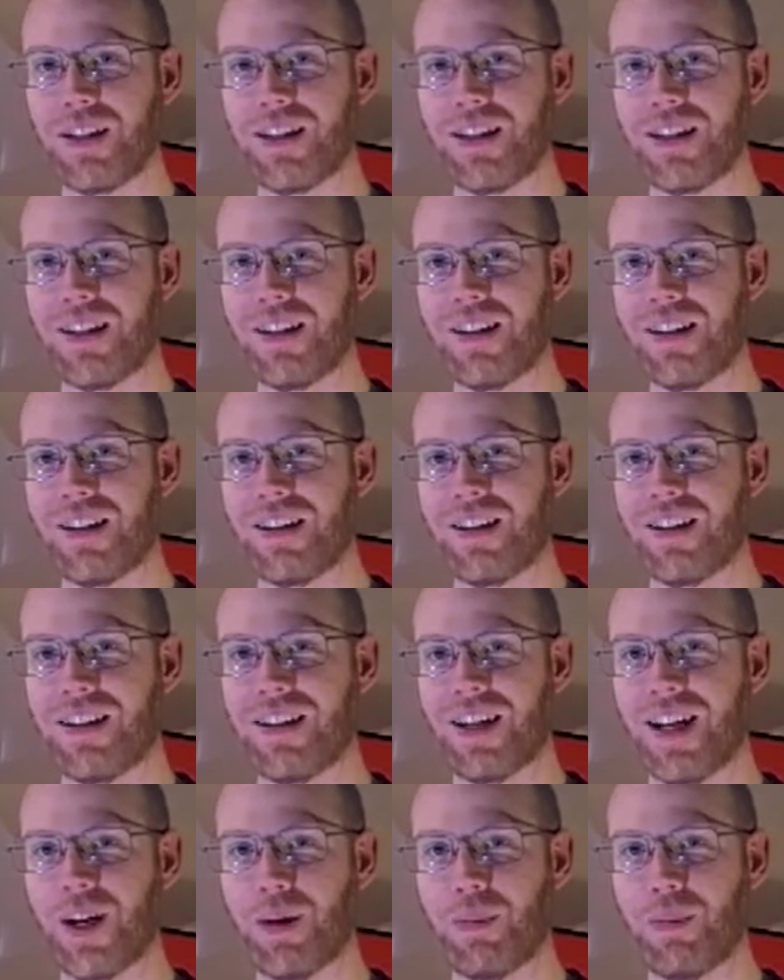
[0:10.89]
the
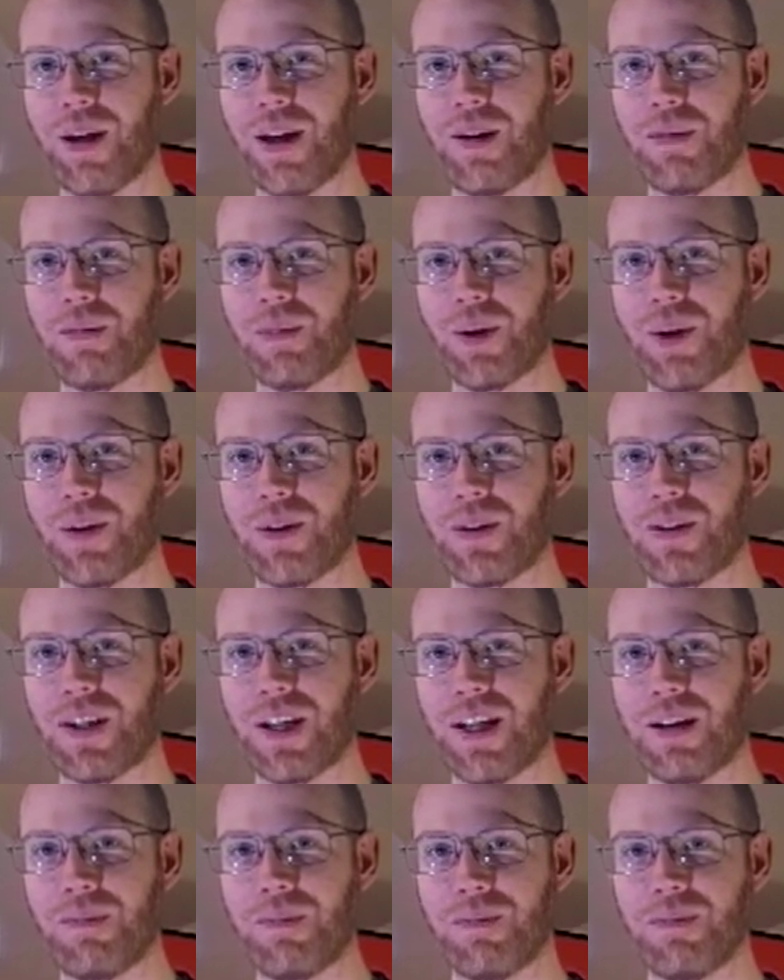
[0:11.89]
AirPup
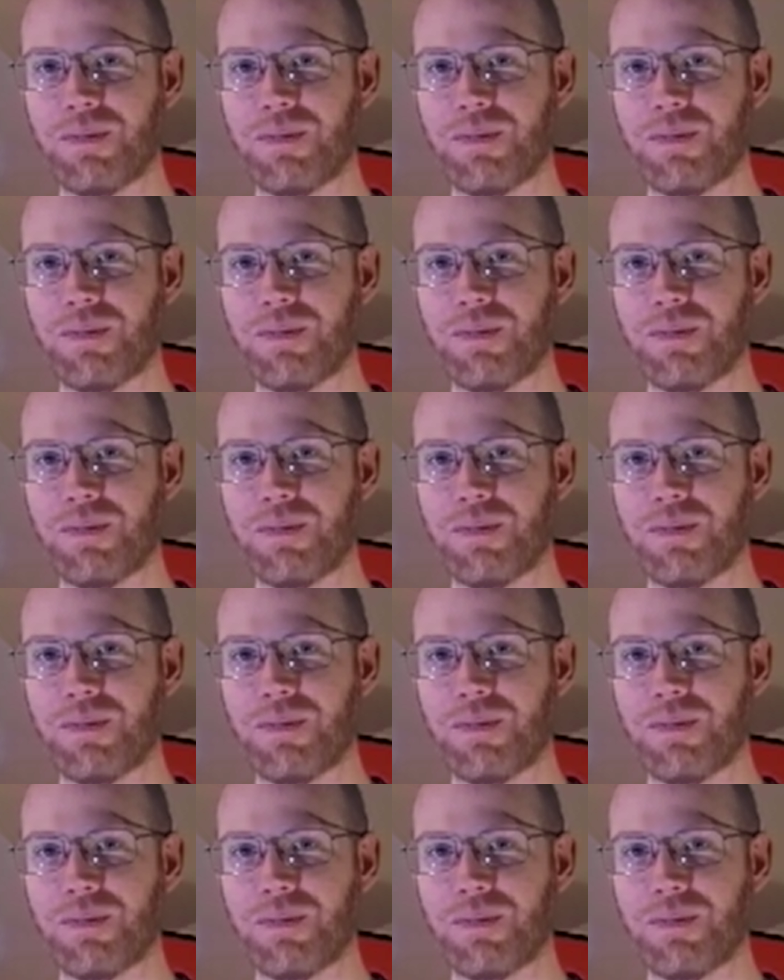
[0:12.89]
prototype,